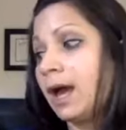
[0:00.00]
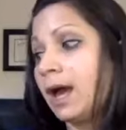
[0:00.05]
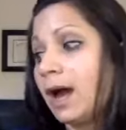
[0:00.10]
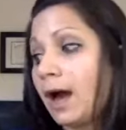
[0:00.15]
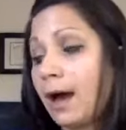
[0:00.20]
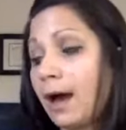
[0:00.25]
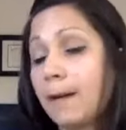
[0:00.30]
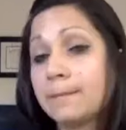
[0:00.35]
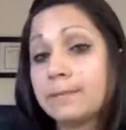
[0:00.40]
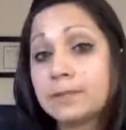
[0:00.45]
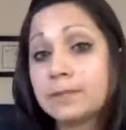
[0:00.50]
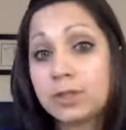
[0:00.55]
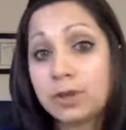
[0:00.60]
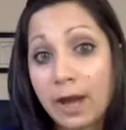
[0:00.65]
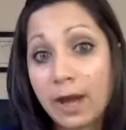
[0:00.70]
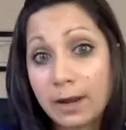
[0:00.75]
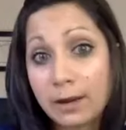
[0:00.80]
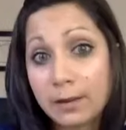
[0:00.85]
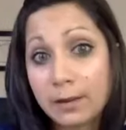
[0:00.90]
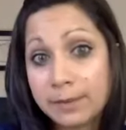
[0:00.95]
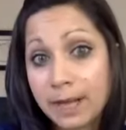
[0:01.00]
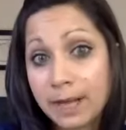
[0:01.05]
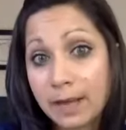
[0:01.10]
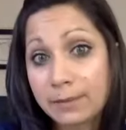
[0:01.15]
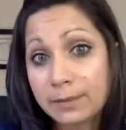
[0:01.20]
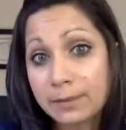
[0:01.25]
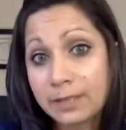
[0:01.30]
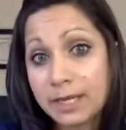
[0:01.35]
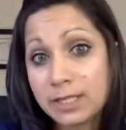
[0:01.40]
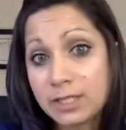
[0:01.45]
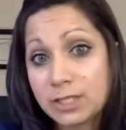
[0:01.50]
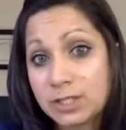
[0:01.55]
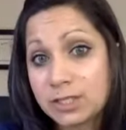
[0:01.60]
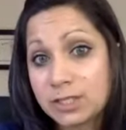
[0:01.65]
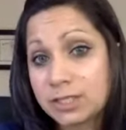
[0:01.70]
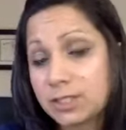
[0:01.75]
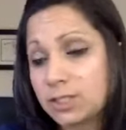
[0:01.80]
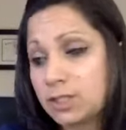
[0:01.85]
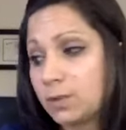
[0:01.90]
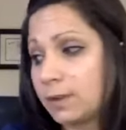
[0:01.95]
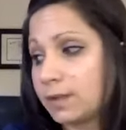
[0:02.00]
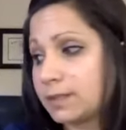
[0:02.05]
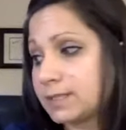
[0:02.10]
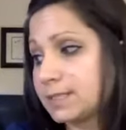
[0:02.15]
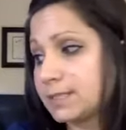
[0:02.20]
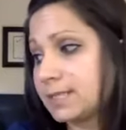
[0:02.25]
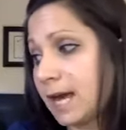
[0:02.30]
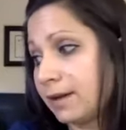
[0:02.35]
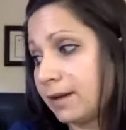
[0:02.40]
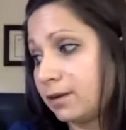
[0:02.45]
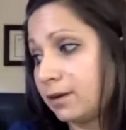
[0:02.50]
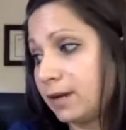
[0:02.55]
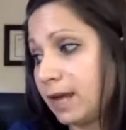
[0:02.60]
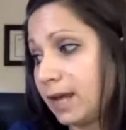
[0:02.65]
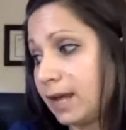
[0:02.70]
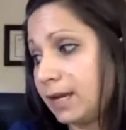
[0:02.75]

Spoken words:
So your IRB application is due on Saturday.